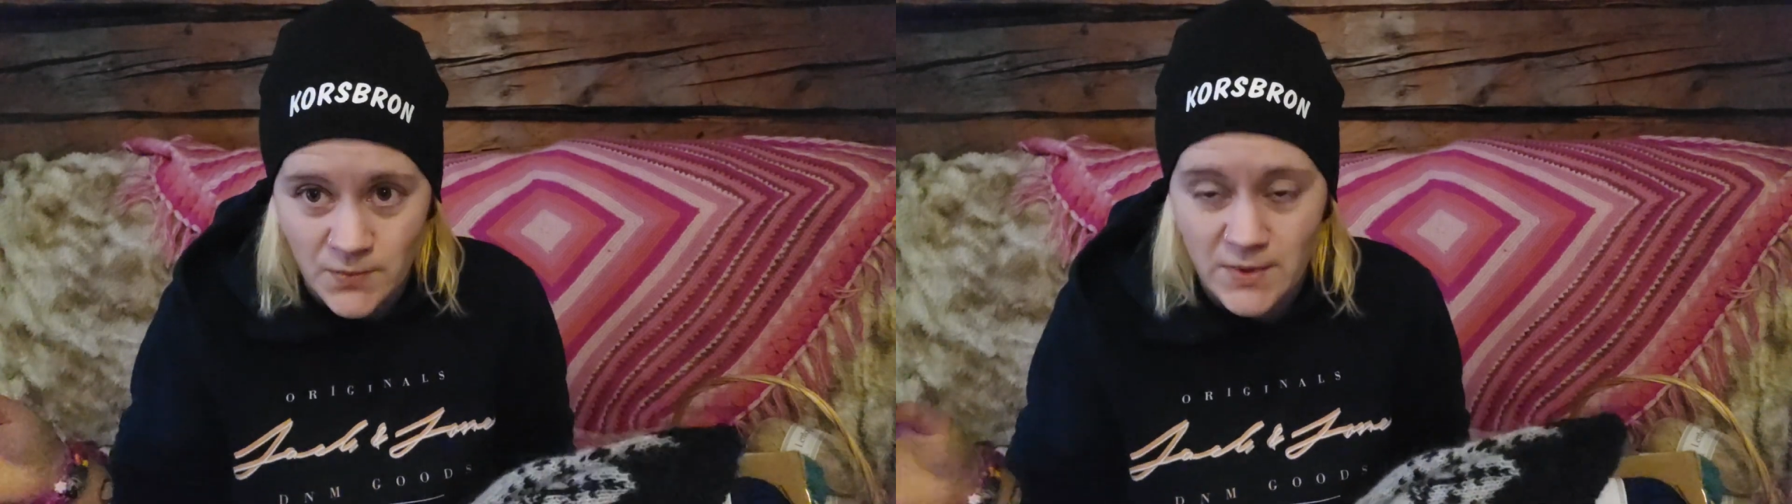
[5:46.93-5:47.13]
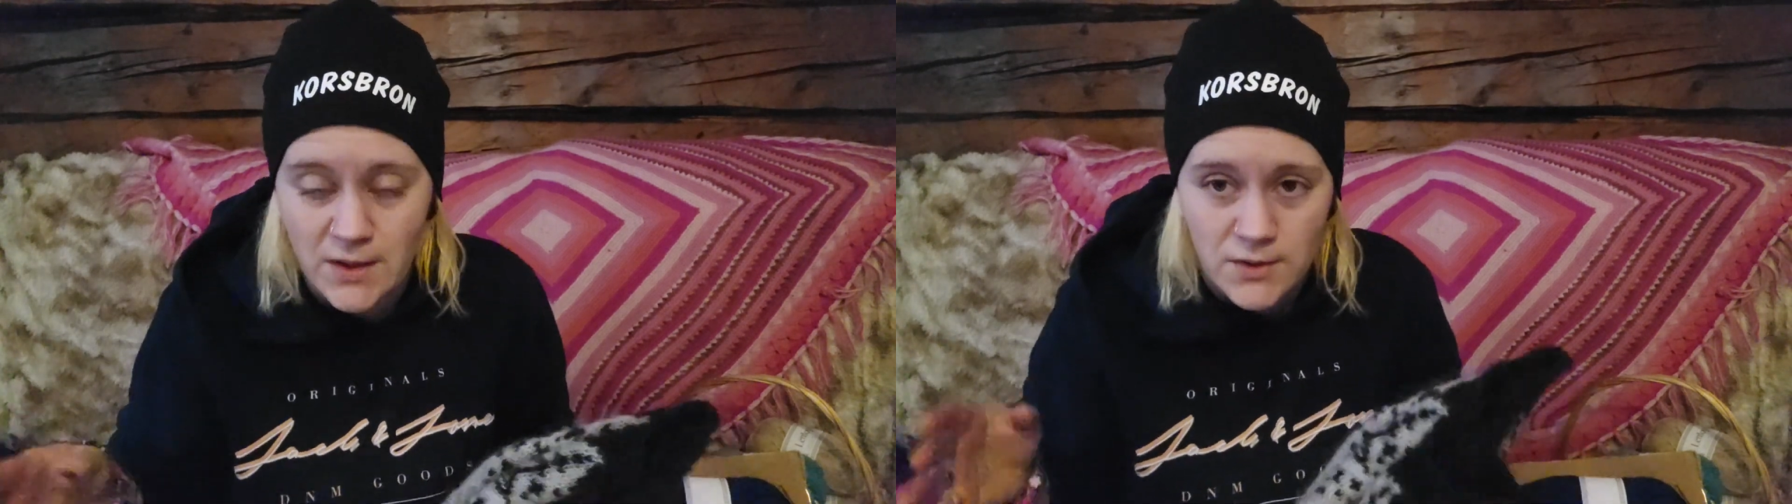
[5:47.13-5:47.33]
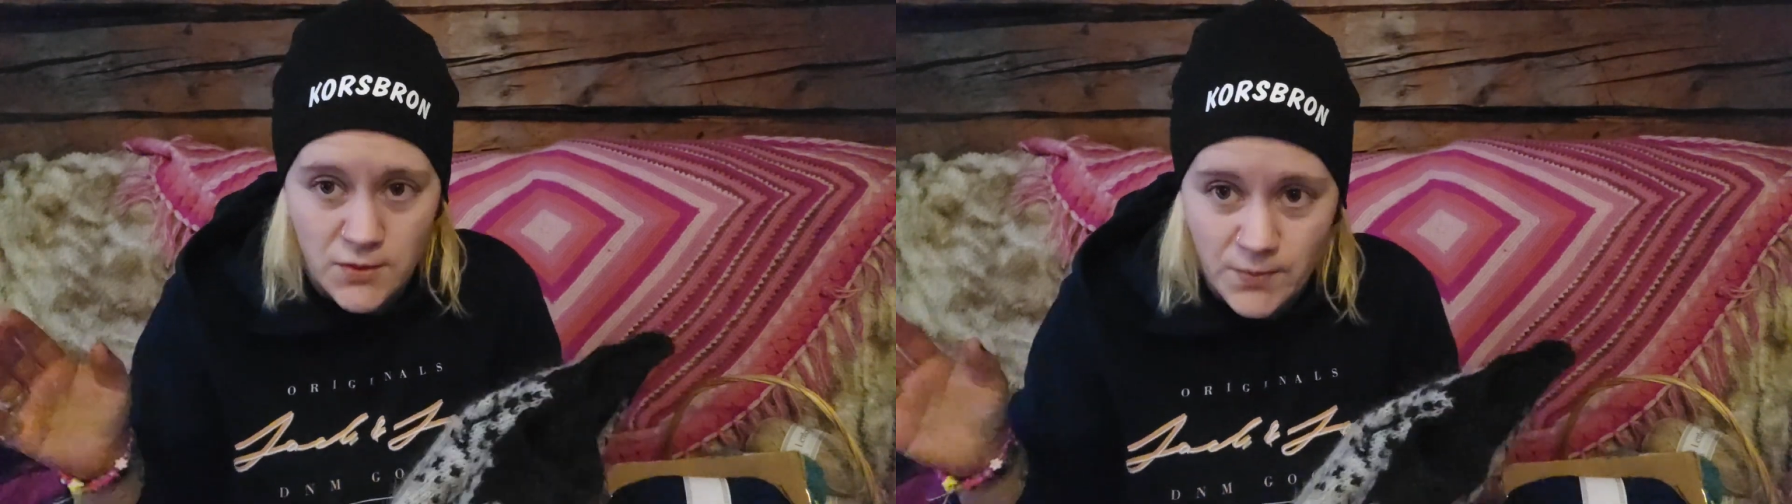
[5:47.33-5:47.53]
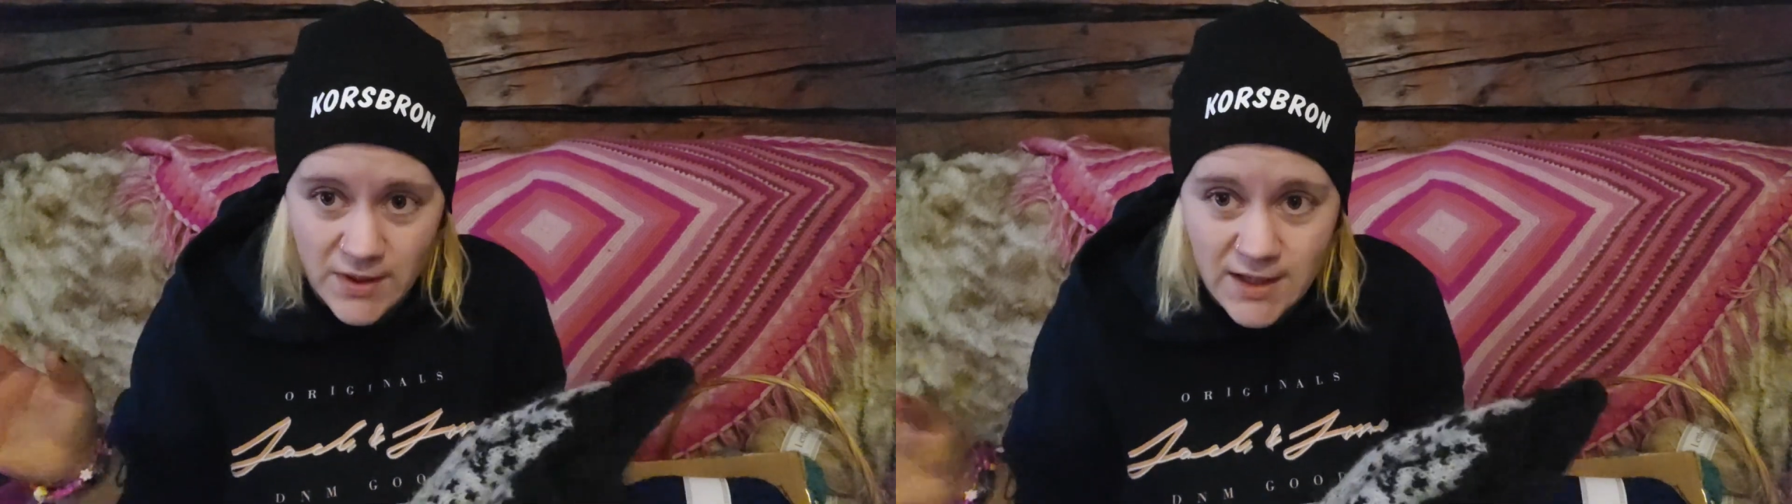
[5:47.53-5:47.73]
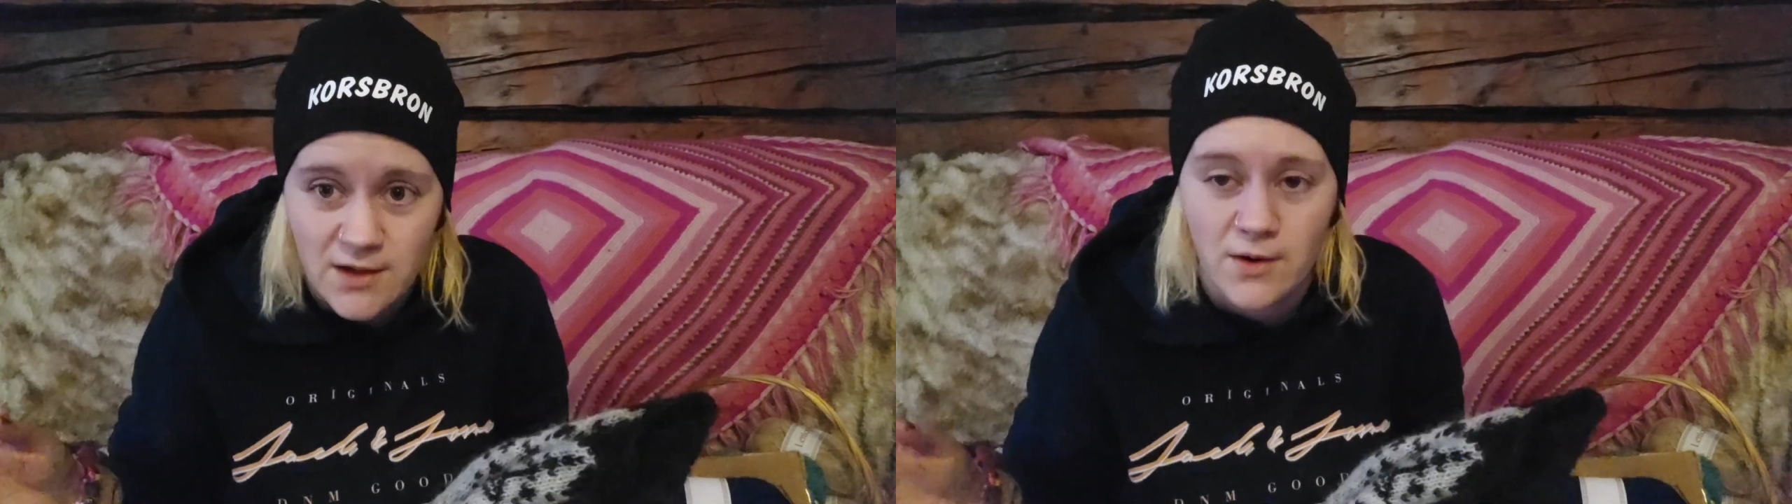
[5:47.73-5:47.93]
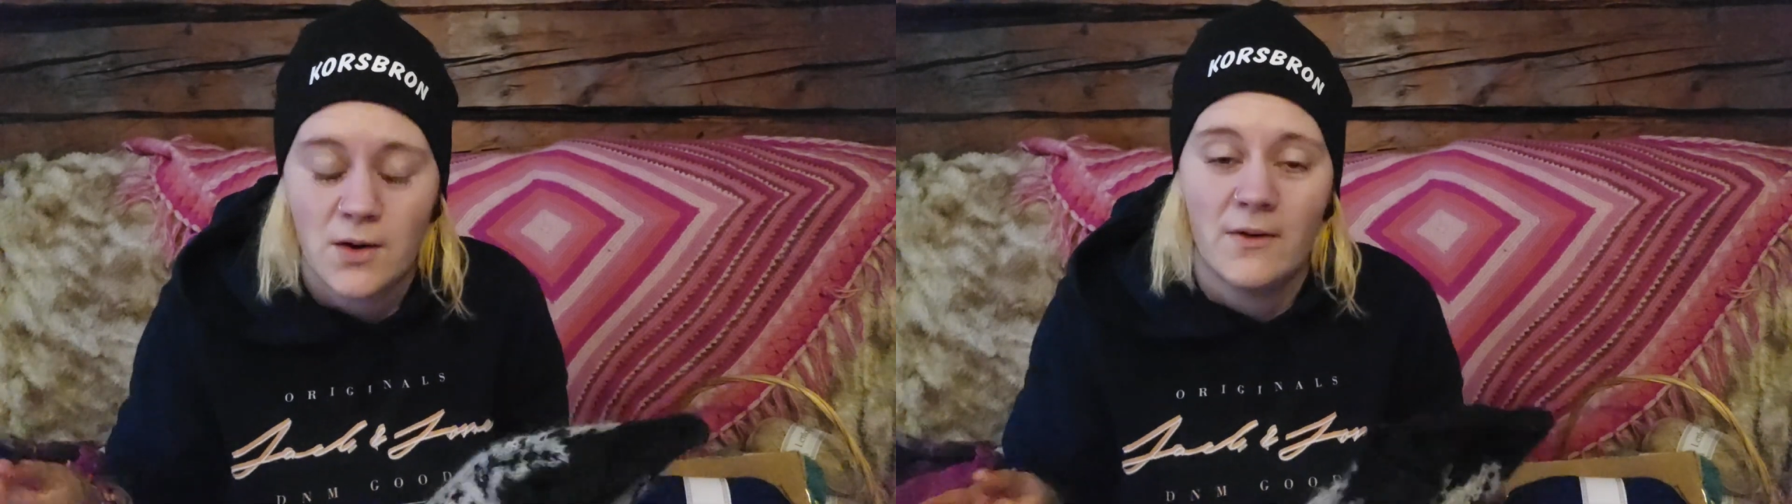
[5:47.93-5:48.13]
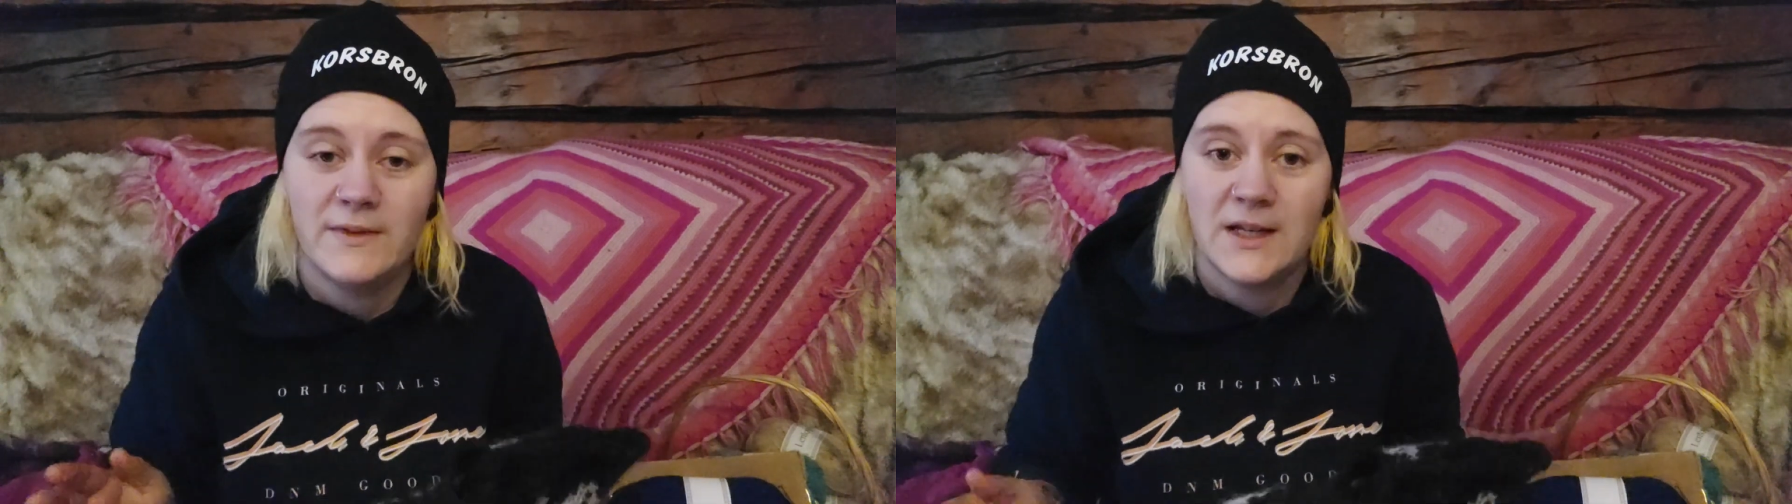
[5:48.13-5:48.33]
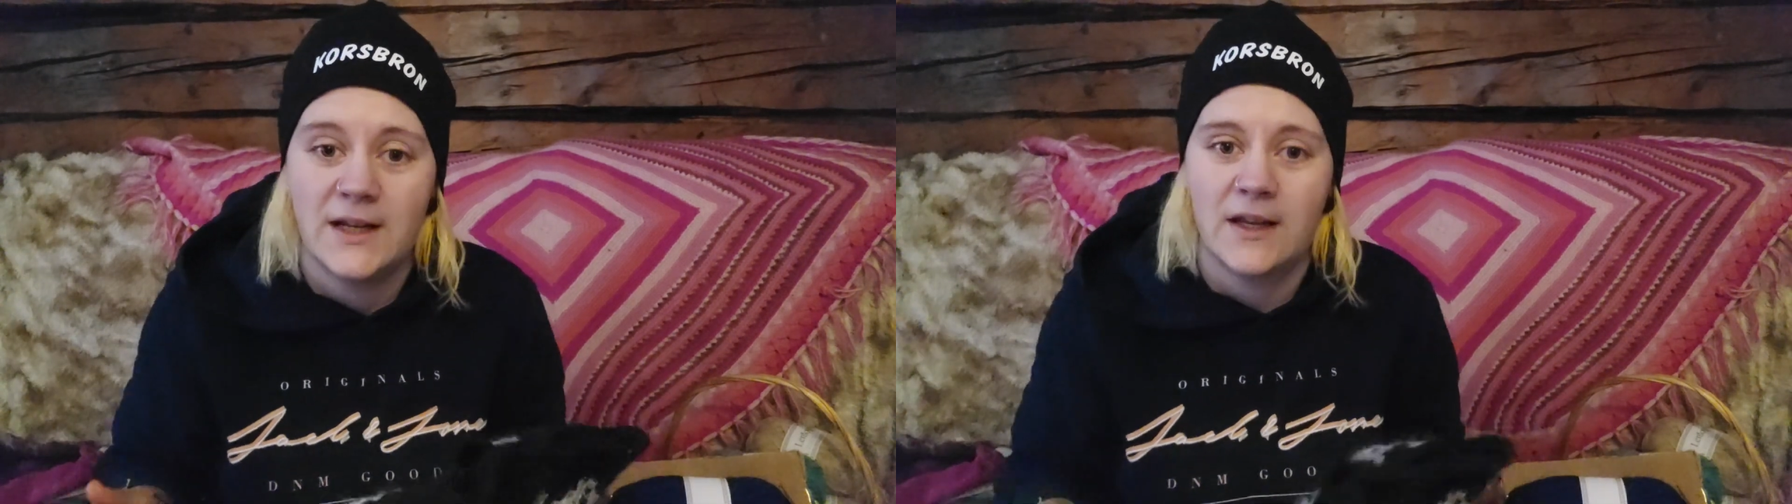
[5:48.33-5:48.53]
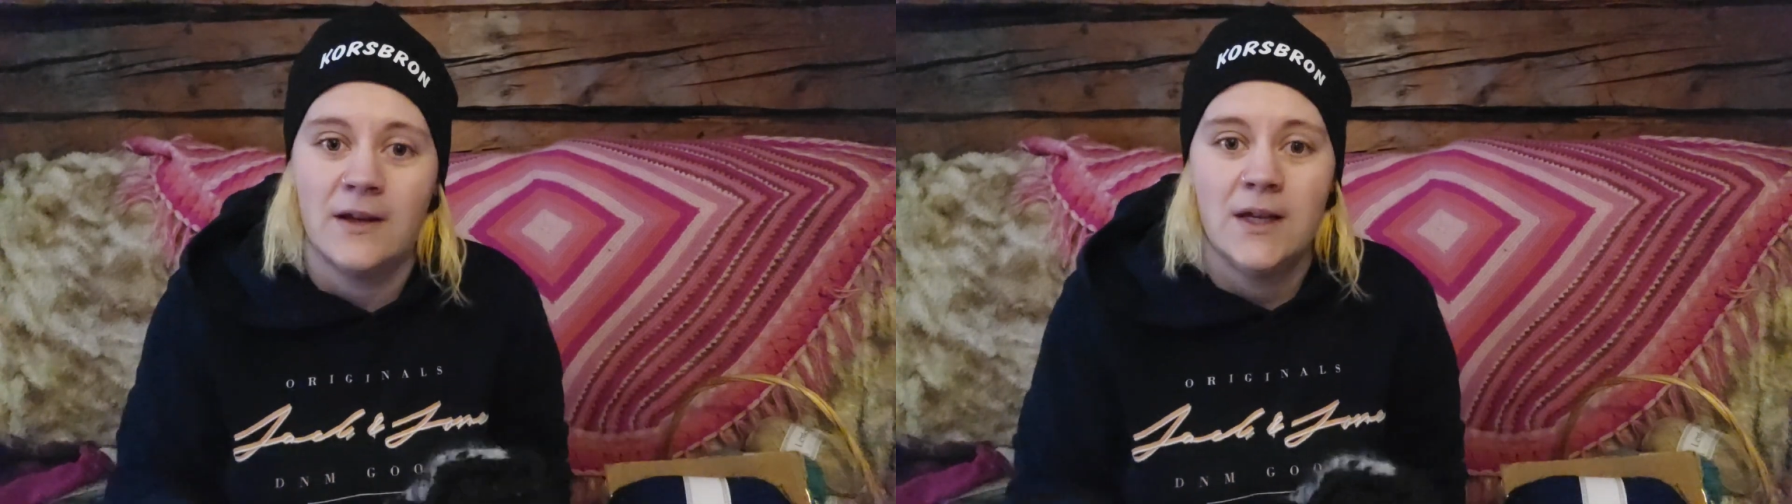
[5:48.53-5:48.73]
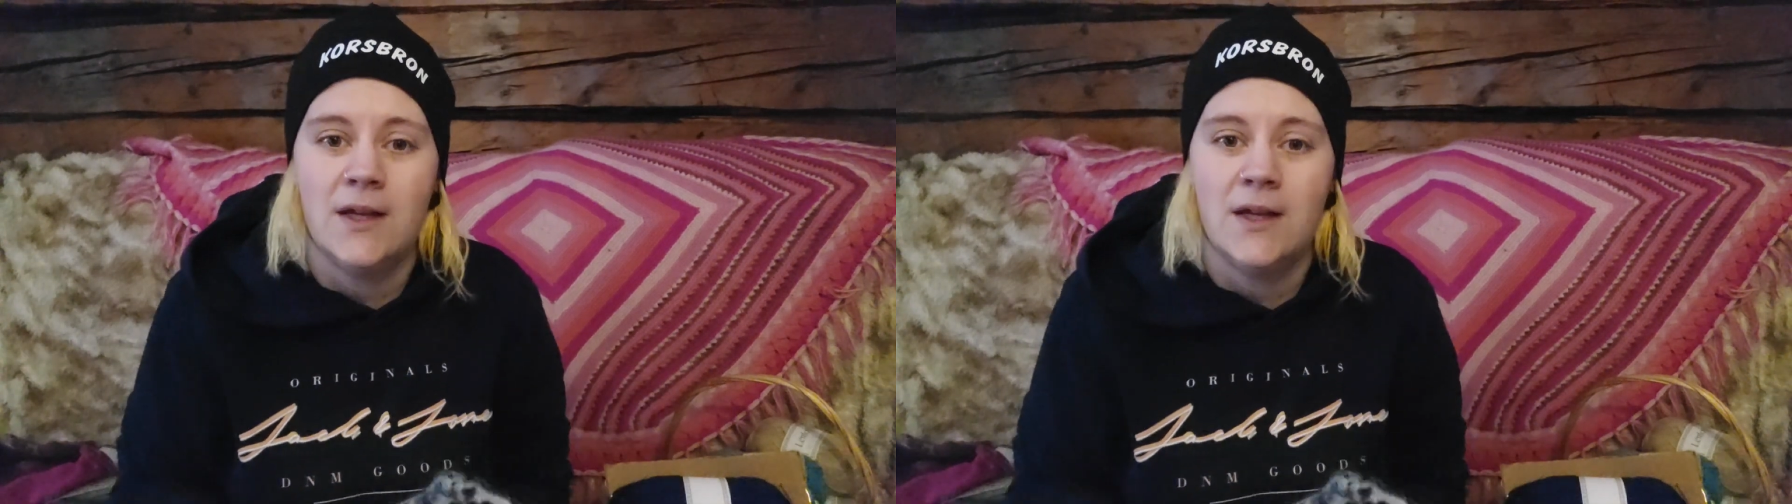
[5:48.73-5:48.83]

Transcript: beginner of knitting,